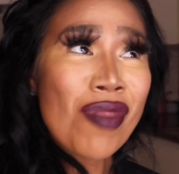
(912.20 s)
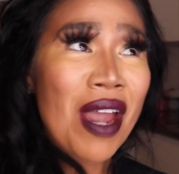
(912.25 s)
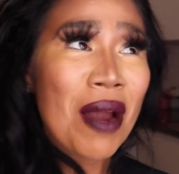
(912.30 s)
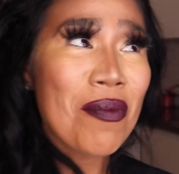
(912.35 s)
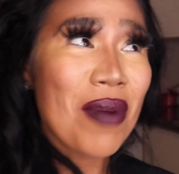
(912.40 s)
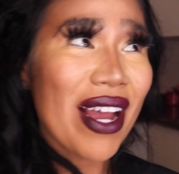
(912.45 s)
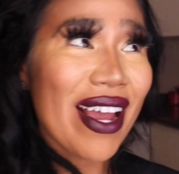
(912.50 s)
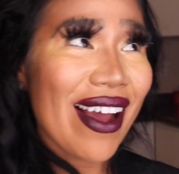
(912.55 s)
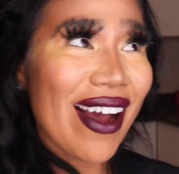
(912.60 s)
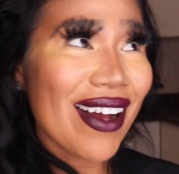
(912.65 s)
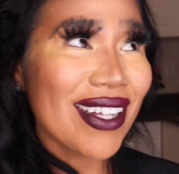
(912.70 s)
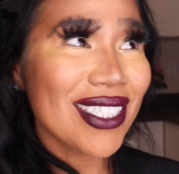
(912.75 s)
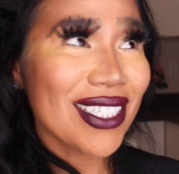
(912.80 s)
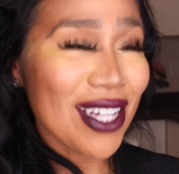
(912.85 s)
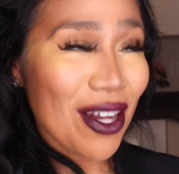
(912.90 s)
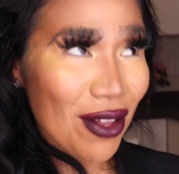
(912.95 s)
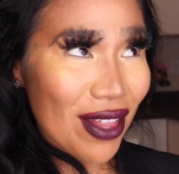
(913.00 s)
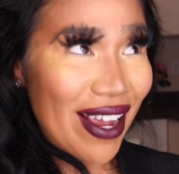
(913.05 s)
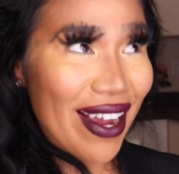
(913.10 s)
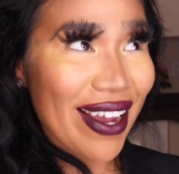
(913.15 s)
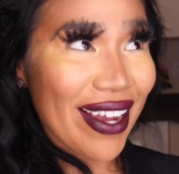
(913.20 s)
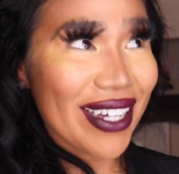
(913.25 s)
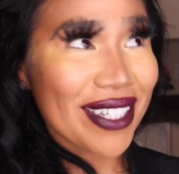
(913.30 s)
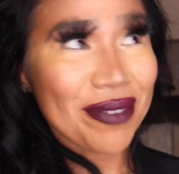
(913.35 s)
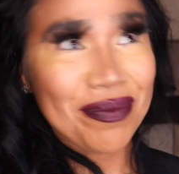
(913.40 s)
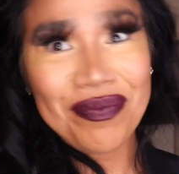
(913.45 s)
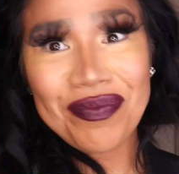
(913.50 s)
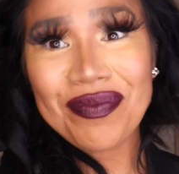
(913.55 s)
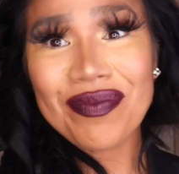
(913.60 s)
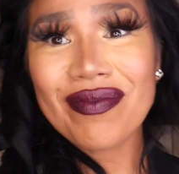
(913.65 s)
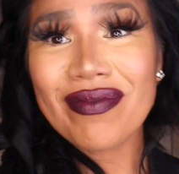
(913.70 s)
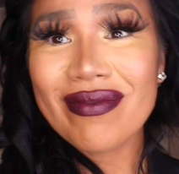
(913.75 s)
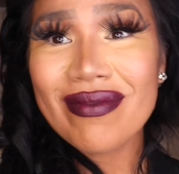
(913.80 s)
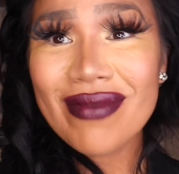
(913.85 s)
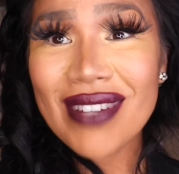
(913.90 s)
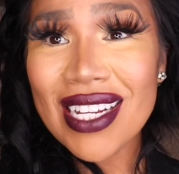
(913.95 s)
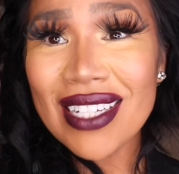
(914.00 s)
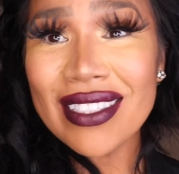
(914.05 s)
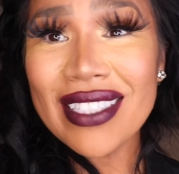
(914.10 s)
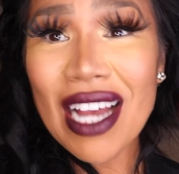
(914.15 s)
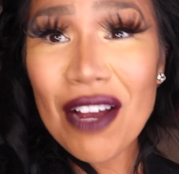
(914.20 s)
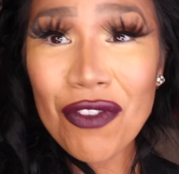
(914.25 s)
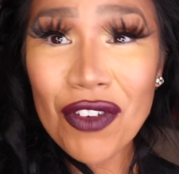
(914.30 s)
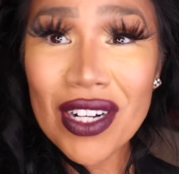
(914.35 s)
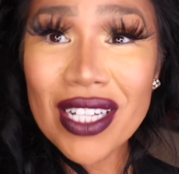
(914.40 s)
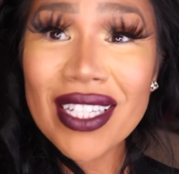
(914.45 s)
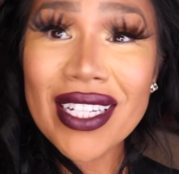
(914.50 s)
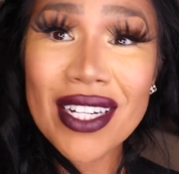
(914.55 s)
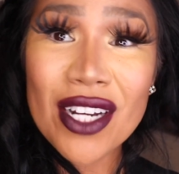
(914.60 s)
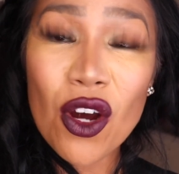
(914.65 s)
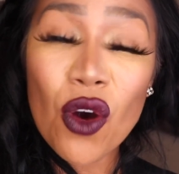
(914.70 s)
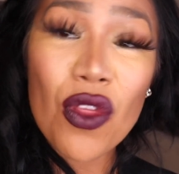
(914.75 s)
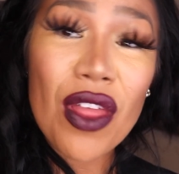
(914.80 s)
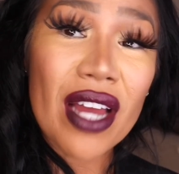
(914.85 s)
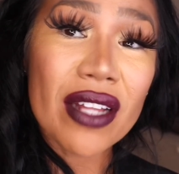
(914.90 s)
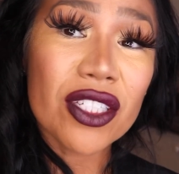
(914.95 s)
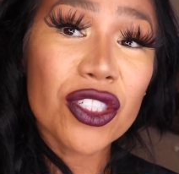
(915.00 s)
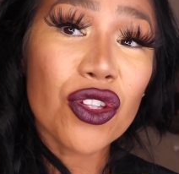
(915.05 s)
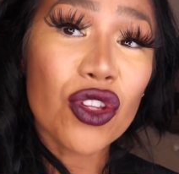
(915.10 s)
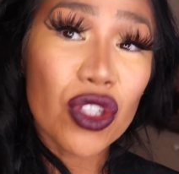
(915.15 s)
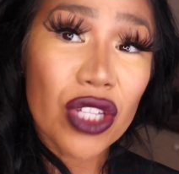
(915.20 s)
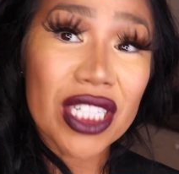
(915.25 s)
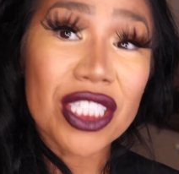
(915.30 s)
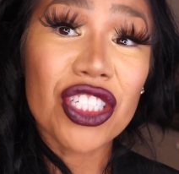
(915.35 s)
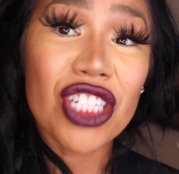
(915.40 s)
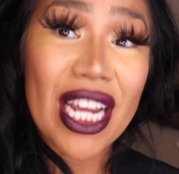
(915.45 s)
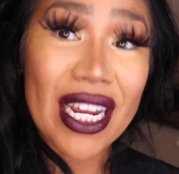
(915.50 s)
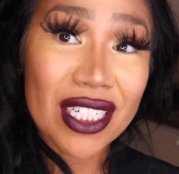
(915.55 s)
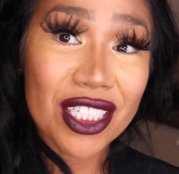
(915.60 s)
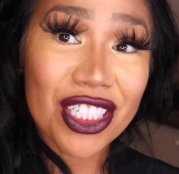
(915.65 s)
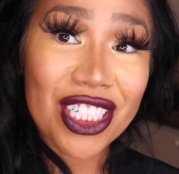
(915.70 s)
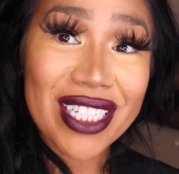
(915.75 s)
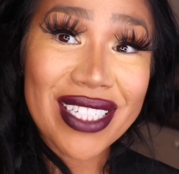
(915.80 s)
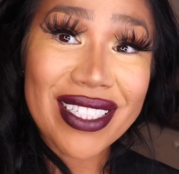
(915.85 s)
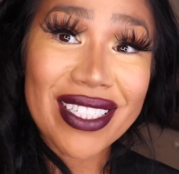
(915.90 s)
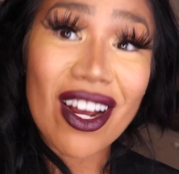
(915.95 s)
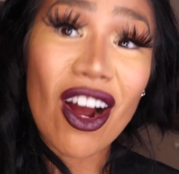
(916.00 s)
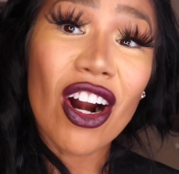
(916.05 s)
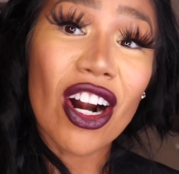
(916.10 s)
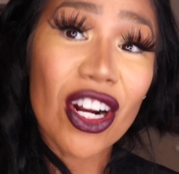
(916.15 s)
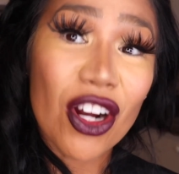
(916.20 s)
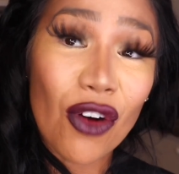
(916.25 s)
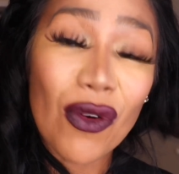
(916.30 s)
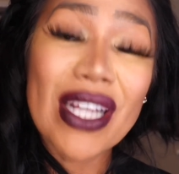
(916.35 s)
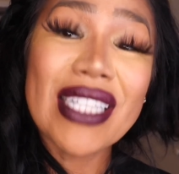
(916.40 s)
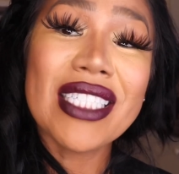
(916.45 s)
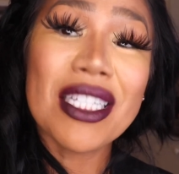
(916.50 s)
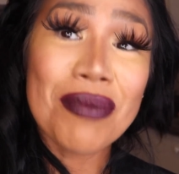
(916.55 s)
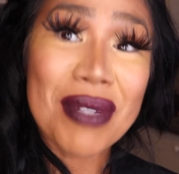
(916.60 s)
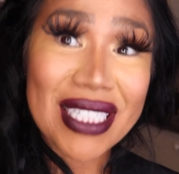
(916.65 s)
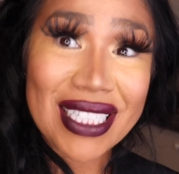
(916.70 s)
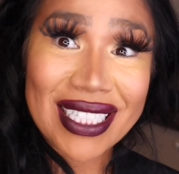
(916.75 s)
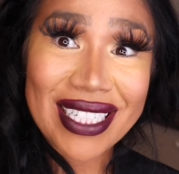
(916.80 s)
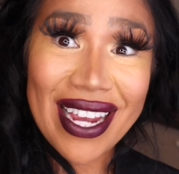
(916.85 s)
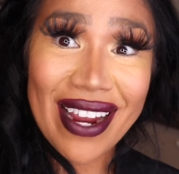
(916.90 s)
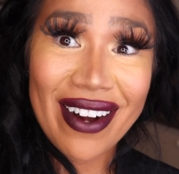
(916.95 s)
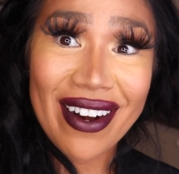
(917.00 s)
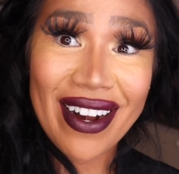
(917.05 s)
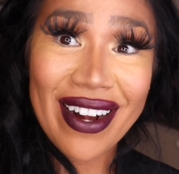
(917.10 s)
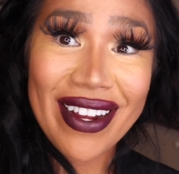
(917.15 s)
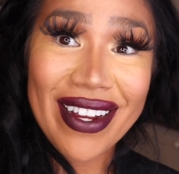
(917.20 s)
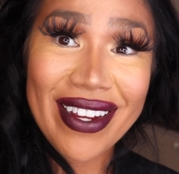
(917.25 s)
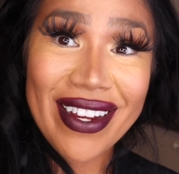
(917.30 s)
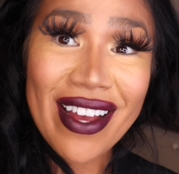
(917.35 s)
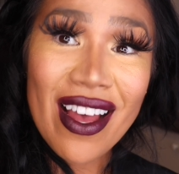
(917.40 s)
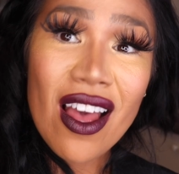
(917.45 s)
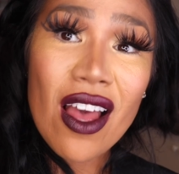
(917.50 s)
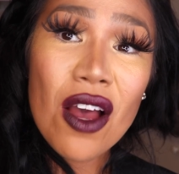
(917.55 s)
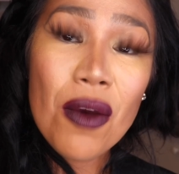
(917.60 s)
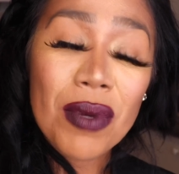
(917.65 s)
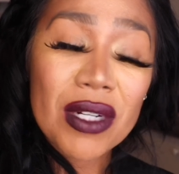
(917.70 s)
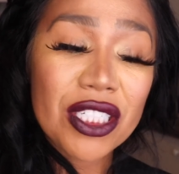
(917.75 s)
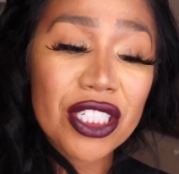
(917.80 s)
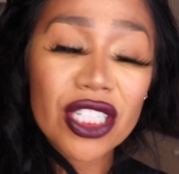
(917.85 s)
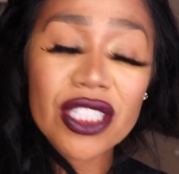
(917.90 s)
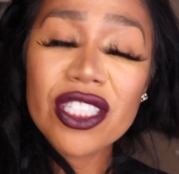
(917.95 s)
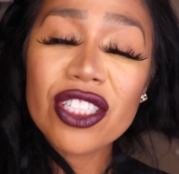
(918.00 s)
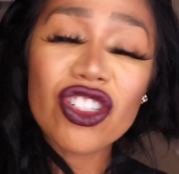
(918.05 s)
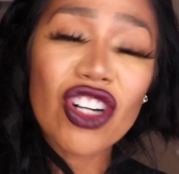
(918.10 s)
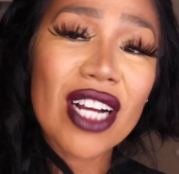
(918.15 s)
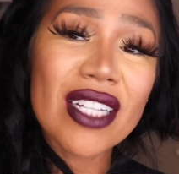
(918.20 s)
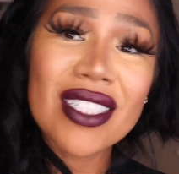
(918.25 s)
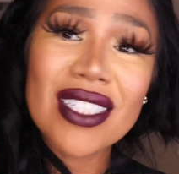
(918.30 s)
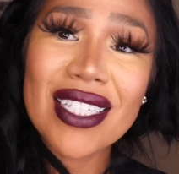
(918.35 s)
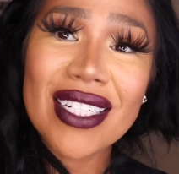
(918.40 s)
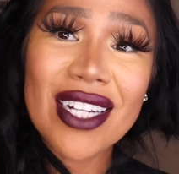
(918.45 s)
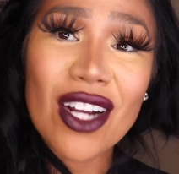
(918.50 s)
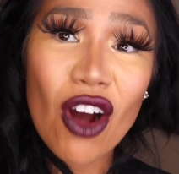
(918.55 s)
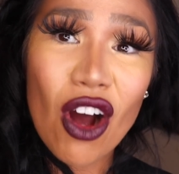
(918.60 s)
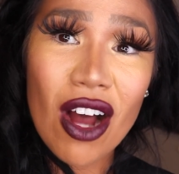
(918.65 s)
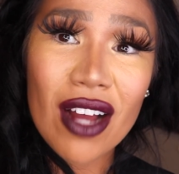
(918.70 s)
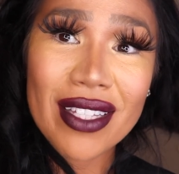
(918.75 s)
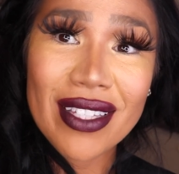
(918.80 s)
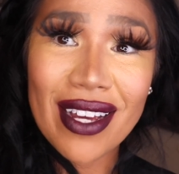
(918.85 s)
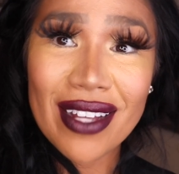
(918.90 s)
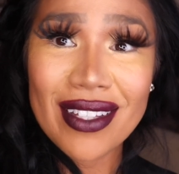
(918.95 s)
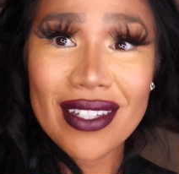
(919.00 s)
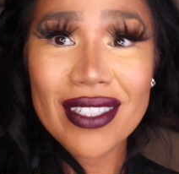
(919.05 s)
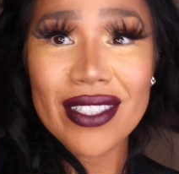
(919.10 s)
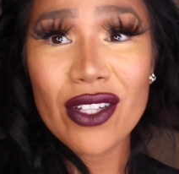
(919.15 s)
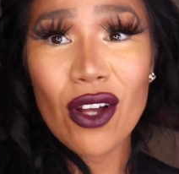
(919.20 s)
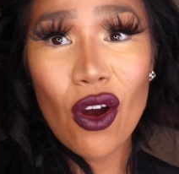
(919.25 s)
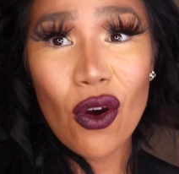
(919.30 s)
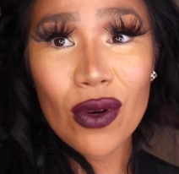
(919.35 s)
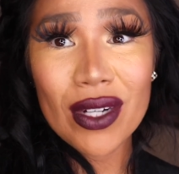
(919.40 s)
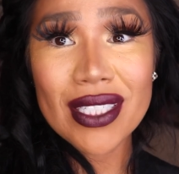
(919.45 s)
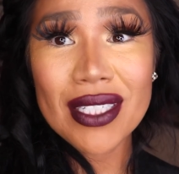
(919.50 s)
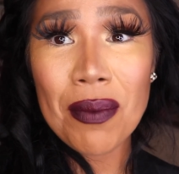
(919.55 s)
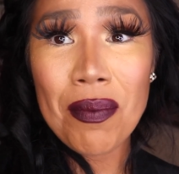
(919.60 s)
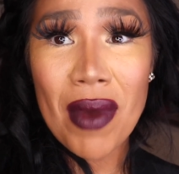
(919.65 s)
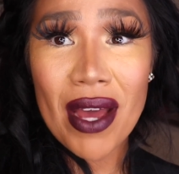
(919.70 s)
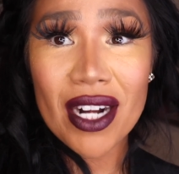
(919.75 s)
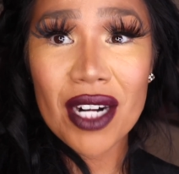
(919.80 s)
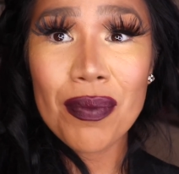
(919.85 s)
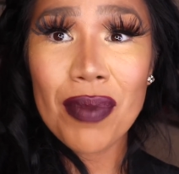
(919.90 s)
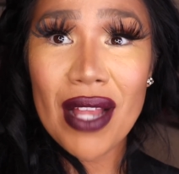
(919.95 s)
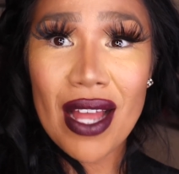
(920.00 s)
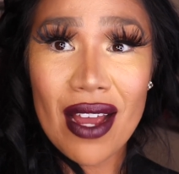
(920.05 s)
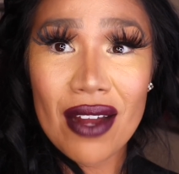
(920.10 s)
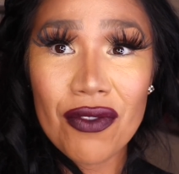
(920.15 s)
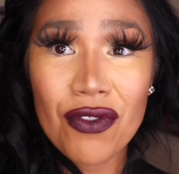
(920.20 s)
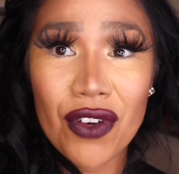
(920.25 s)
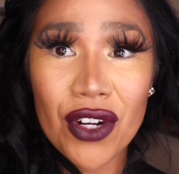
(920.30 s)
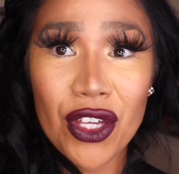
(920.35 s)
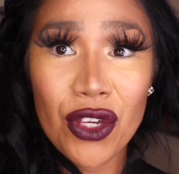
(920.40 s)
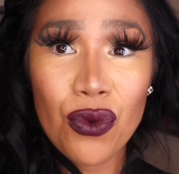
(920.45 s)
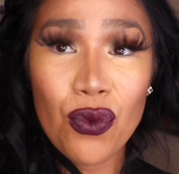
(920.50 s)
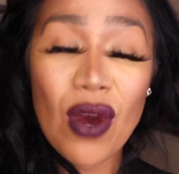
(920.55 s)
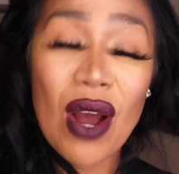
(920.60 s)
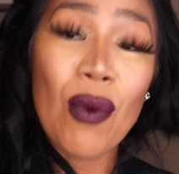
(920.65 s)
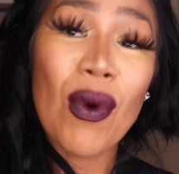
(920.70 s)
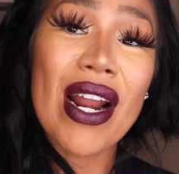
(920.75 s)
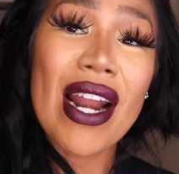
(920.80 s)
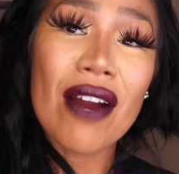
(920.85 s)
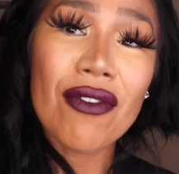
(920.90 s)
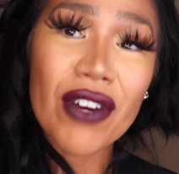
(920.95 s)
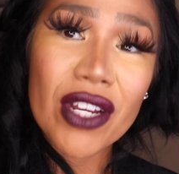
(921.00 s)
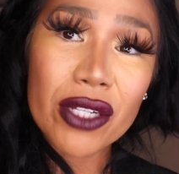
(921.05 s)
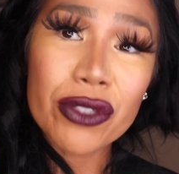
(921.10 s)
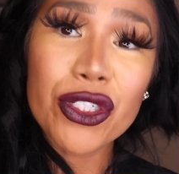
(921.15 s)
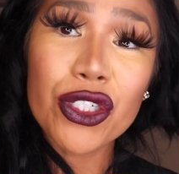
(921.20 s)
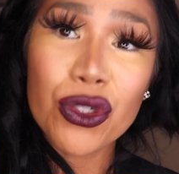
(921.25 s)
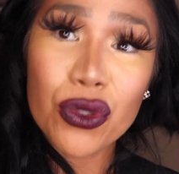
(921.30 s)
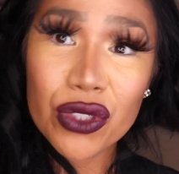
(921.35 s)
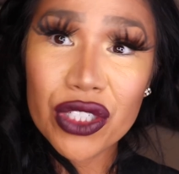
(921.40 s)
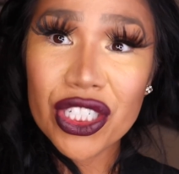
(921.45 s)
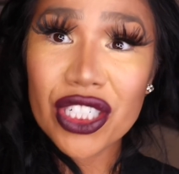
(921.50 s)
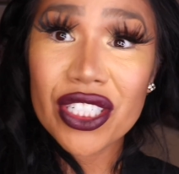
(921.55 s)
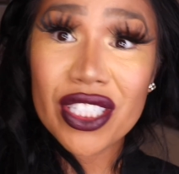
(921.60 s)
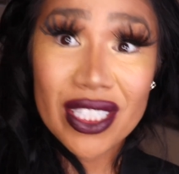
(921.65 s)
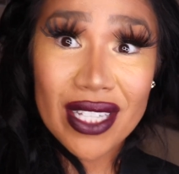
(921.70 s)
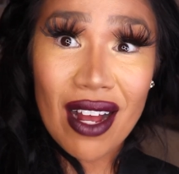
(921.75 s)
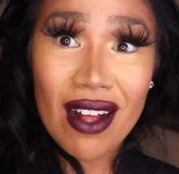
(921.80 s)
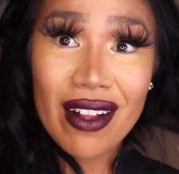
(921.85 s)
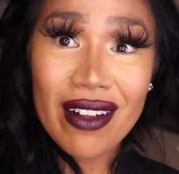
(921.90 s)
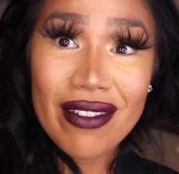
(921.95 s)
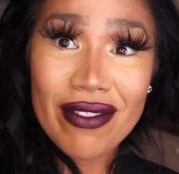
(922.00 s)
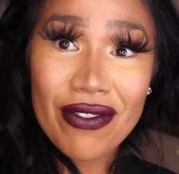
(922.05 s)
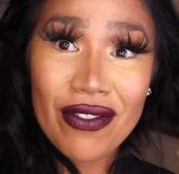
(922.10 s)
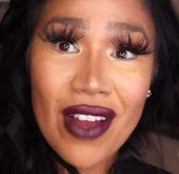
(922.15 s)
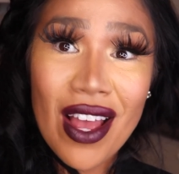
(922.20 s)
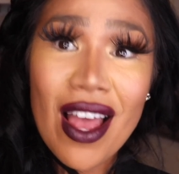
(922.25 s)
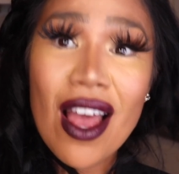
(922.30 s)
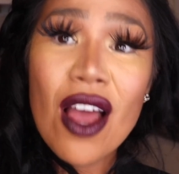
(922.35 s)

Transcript: But yeah, so like, definitely know that the changes are going to be scary, but just trust in God that there's always a better plan for you. Whenever you choose yourself,